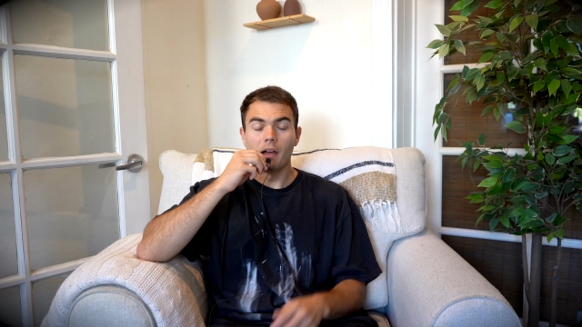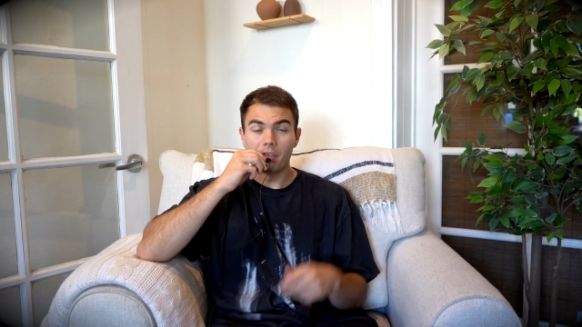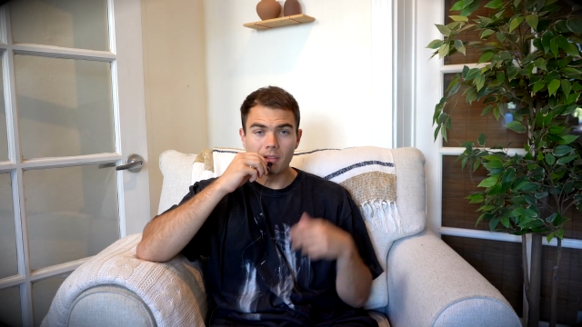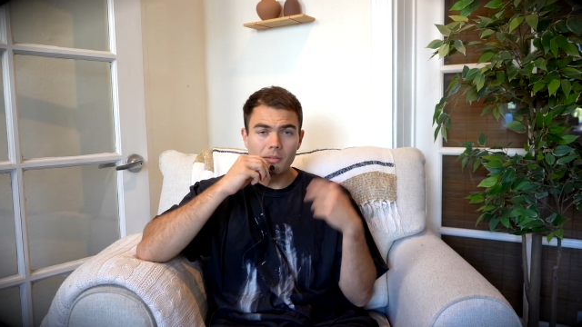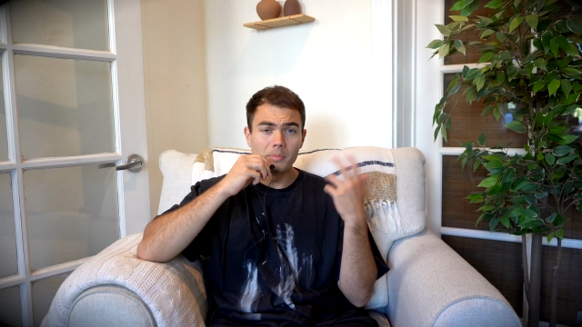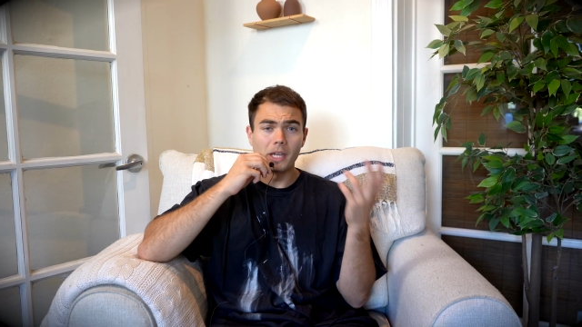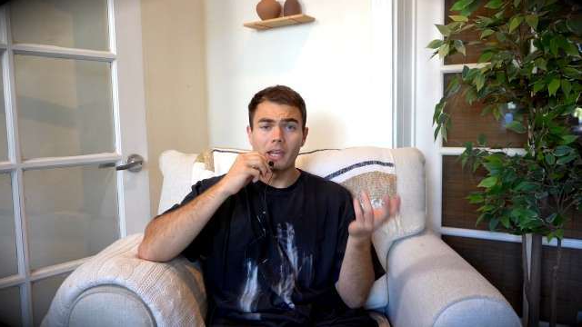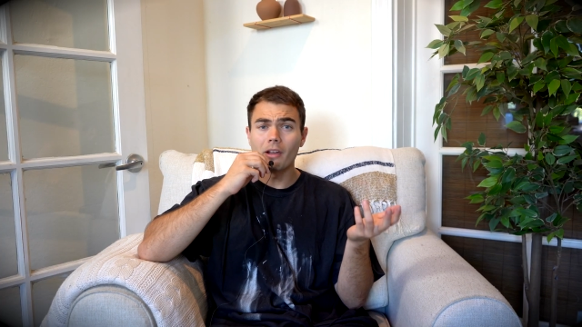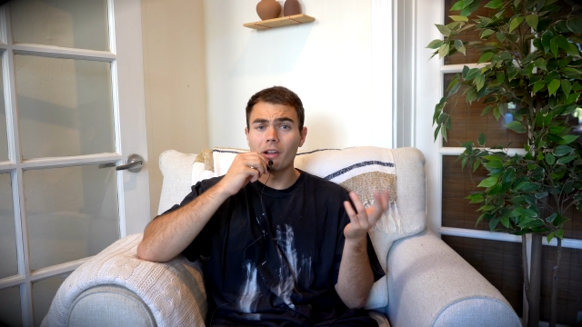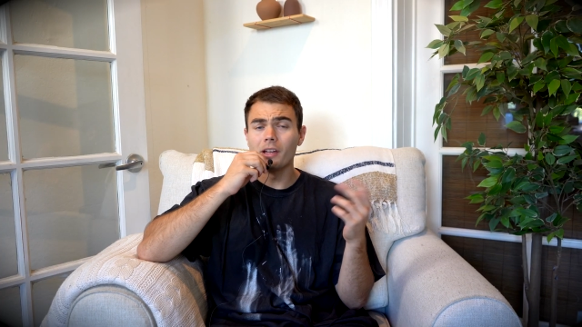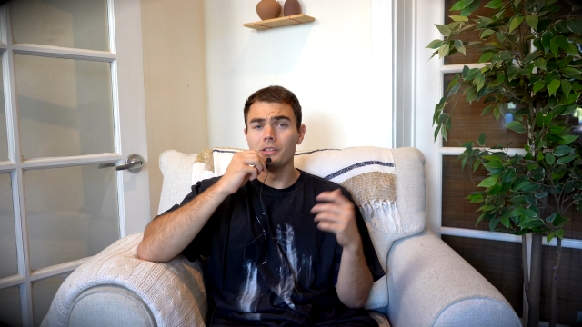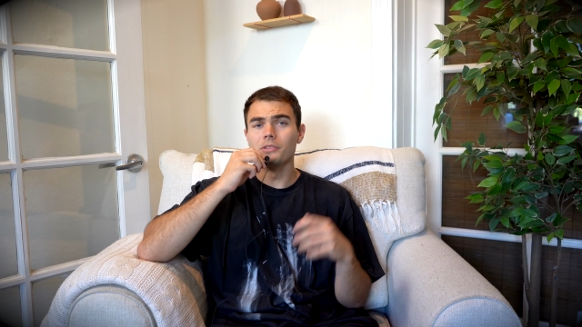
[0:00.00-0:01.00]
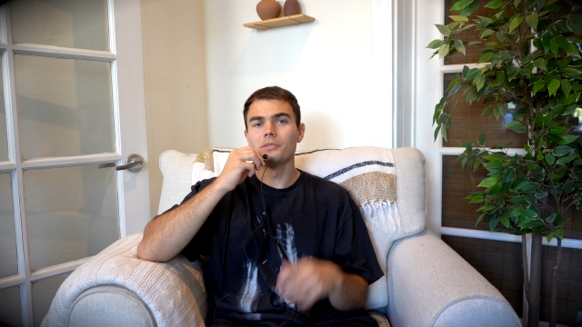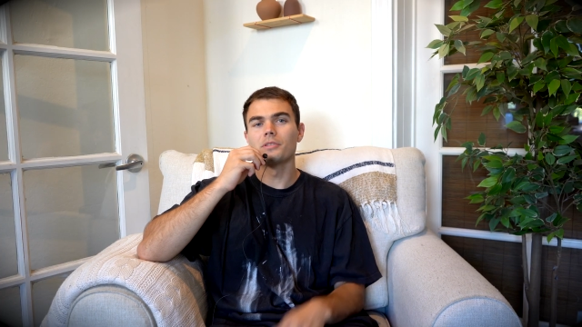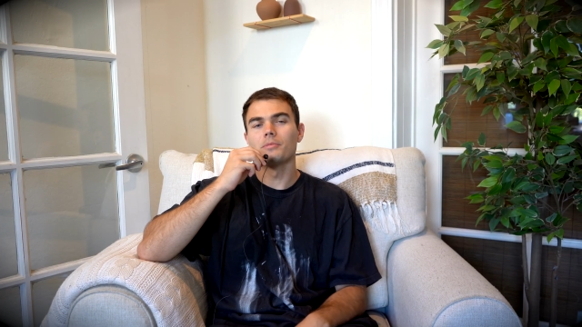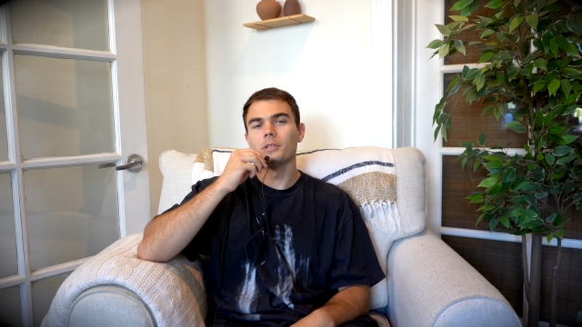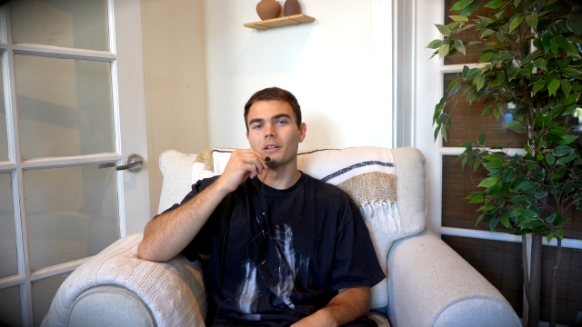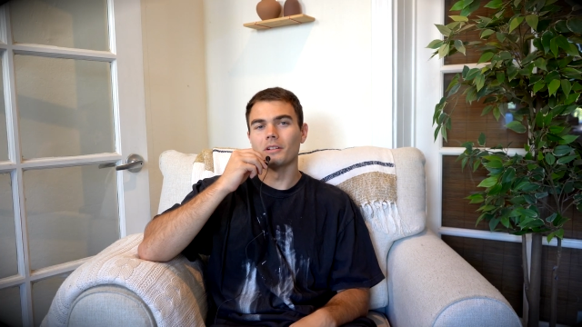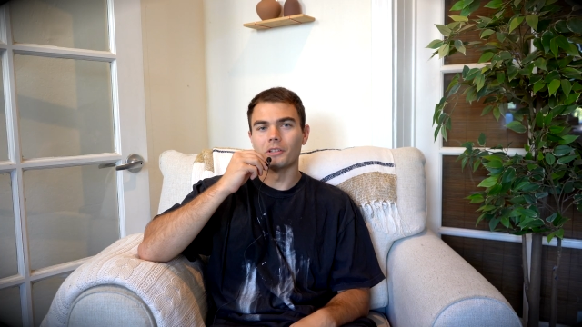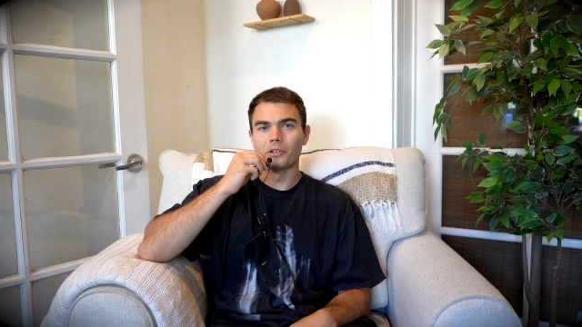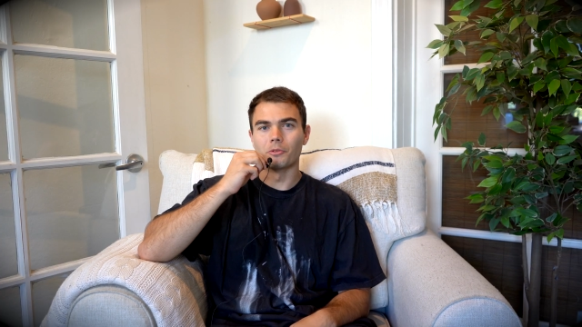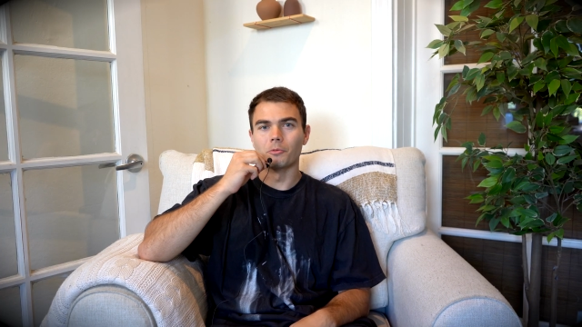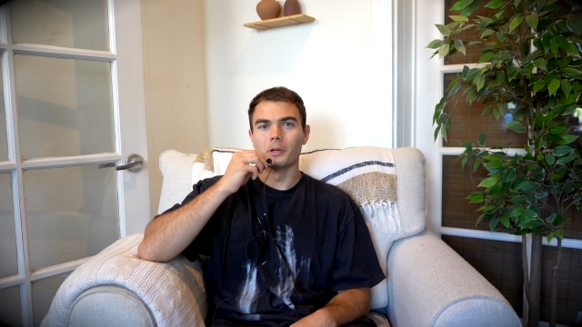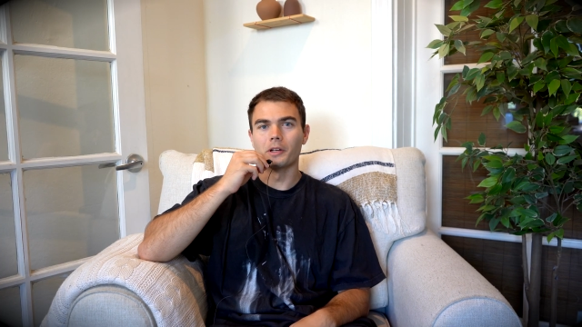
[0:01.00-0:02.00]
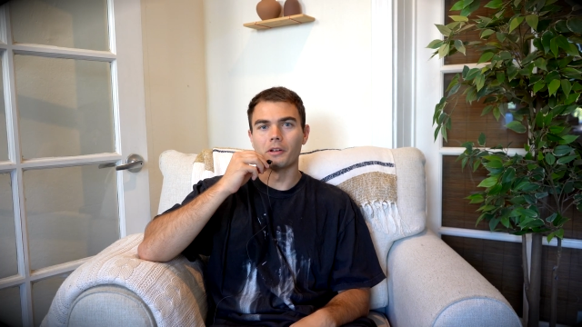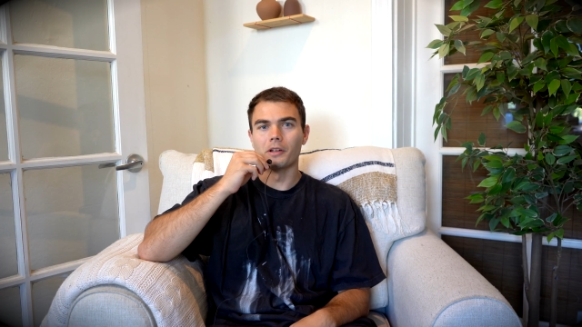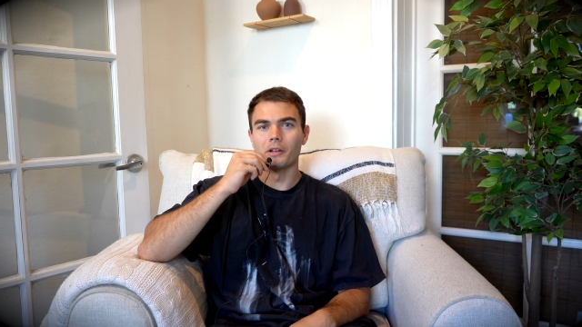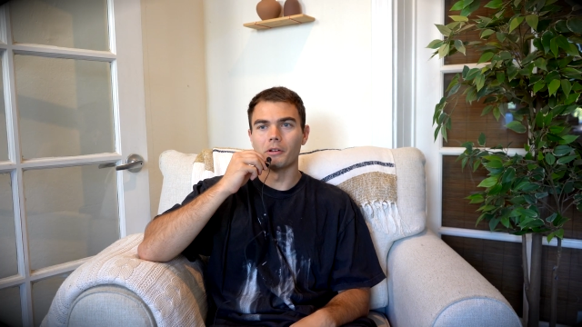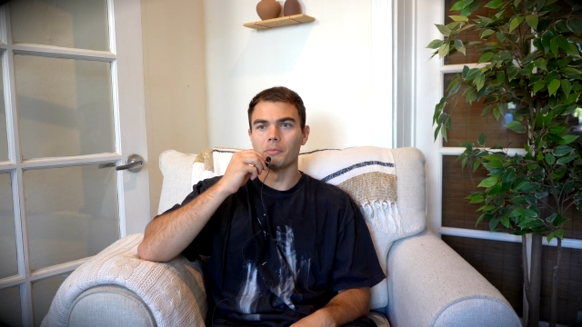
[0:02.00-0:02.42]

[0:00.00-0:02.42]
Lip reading: I think the Bay Area used to be a clear winner here,